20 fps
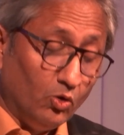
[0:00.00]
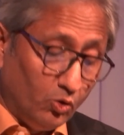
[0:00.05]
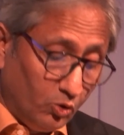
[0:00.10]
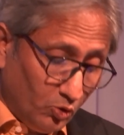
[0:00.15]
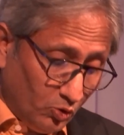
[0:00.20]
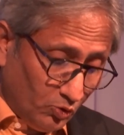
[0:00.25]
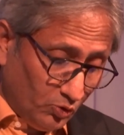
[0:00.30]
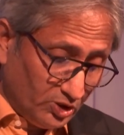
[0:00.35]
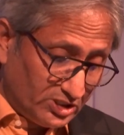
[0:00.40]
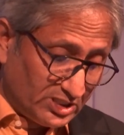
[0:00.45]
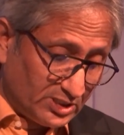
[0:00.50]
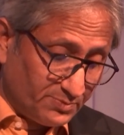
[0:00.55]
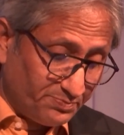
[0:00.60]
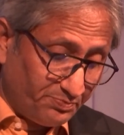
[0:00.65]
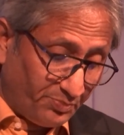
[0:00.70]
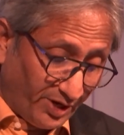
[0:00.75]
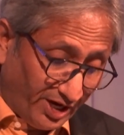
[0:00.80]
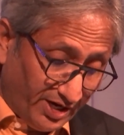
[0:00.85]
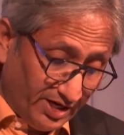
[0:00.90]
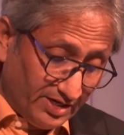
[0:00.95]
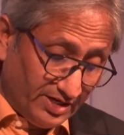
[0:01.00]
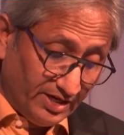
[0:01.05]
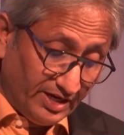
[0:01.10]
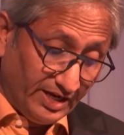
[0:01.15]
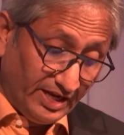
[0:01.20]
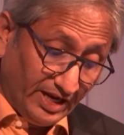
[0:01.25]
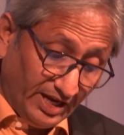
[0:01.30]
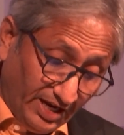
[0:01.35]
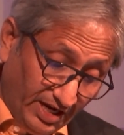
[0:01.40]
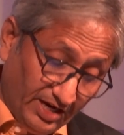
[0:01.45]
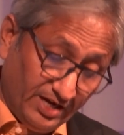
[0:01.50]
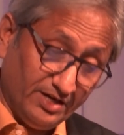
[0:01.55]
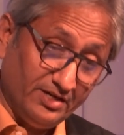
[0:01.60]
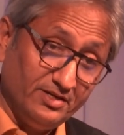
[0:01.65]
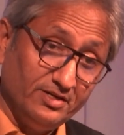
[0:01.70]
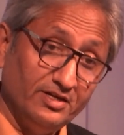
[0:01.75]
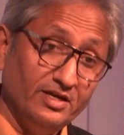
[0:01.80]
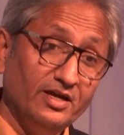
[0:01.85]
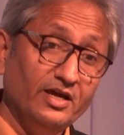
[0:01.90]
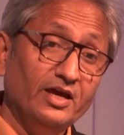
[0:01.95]
who spread
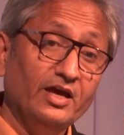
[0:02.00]
hate